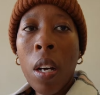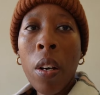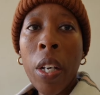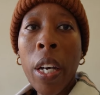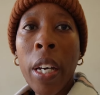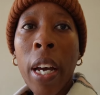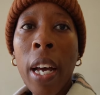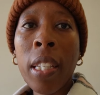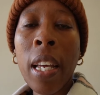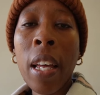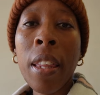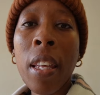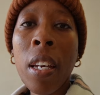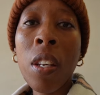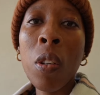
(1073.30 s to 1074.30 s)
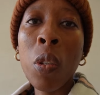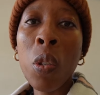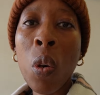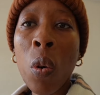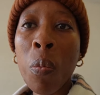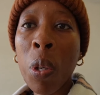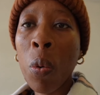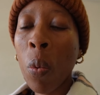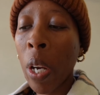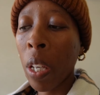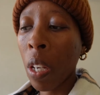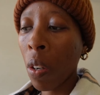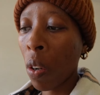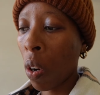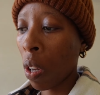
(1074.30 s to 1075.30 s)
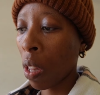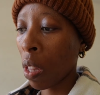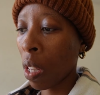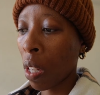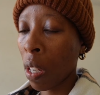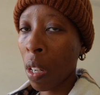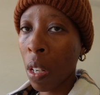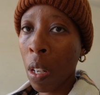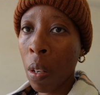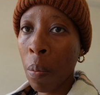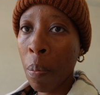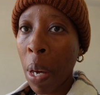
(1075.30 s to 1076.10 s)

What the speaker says: Okay guys, I think you saw me working on the